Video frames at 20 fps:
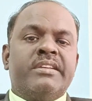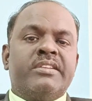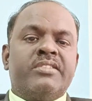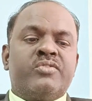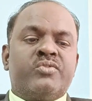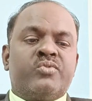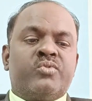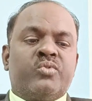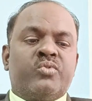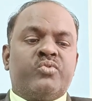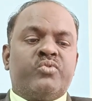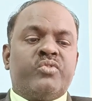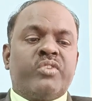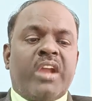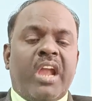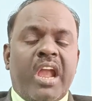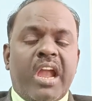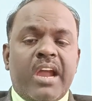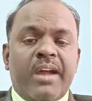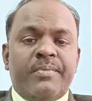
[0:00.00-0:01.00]
So we
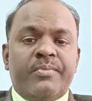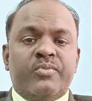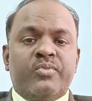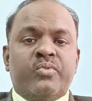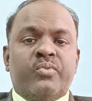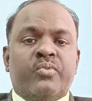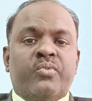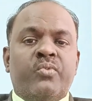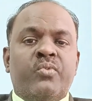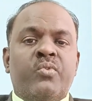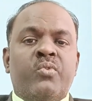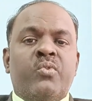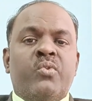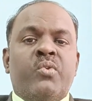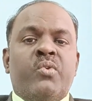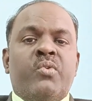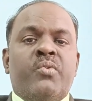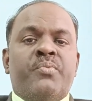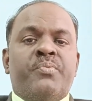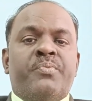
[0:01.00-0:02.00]
have to
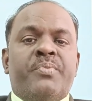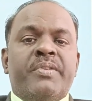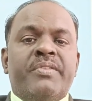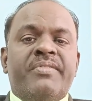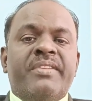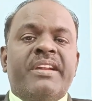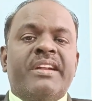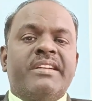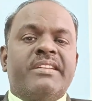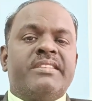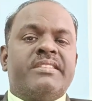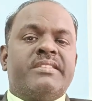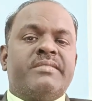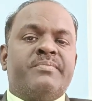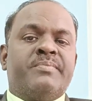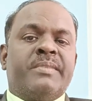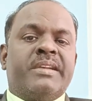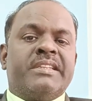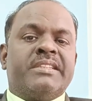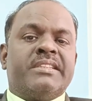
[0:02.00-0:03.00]
prevent
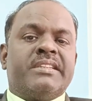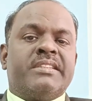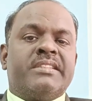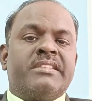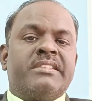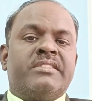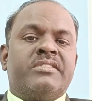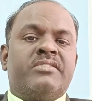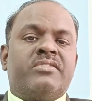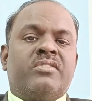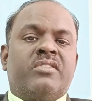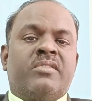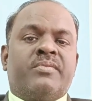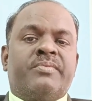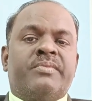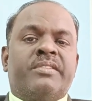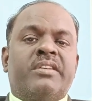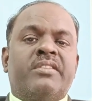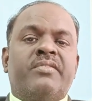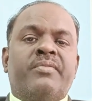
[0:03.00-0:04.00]
measures
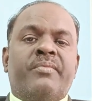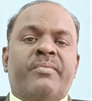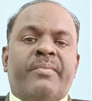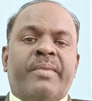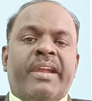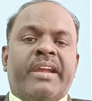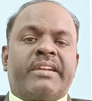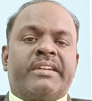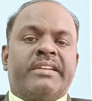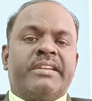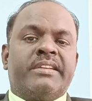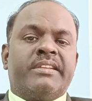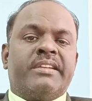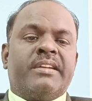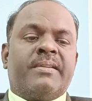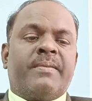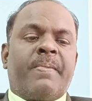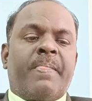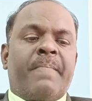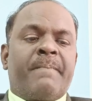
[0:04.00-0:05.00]
of the
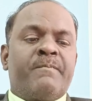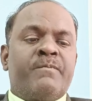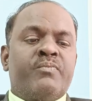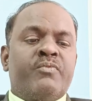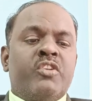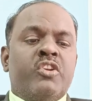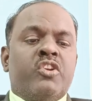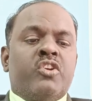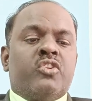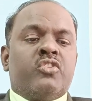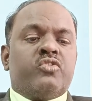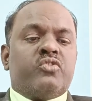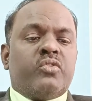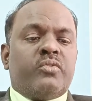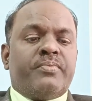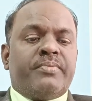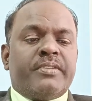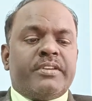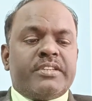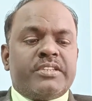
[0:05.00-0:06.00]
bacteria.
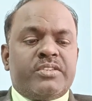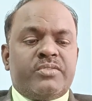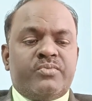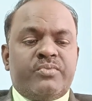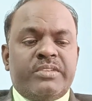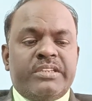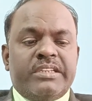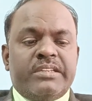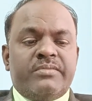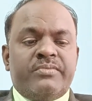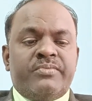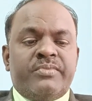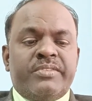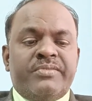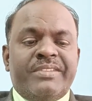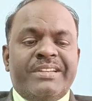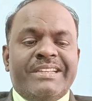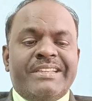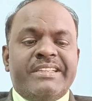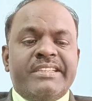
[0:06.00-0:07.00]
So first we
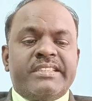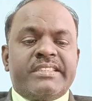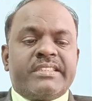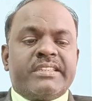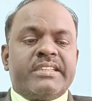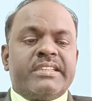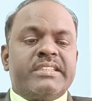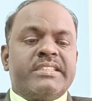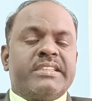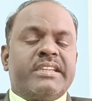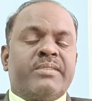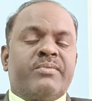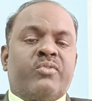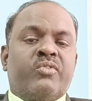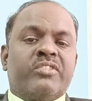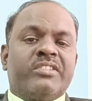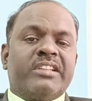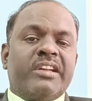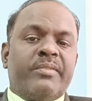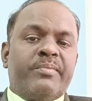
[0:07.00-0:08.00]
will discuss
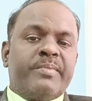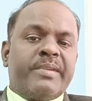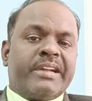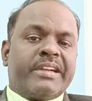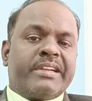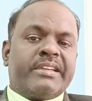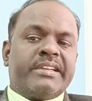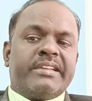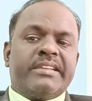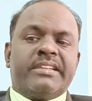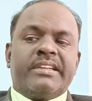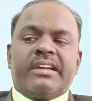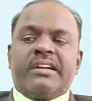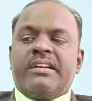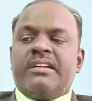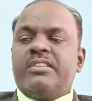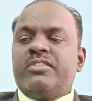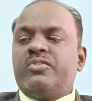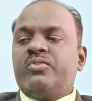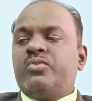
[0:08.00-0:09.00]
about the bacteria.
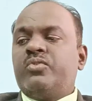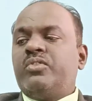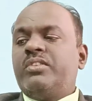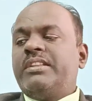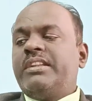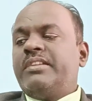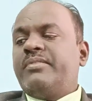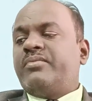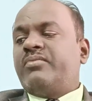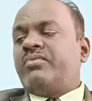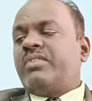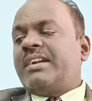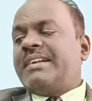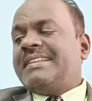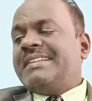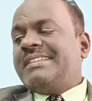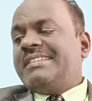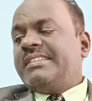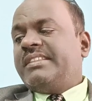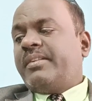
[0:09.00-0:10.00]
You know that what
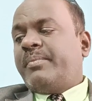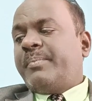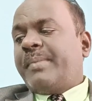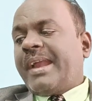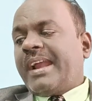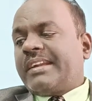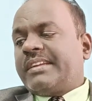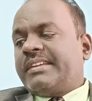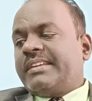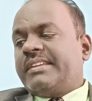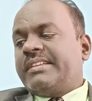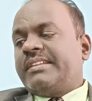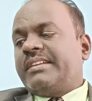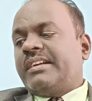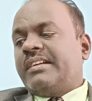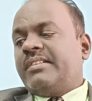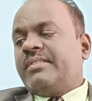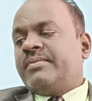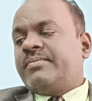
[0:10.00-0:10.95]
is the bacteria?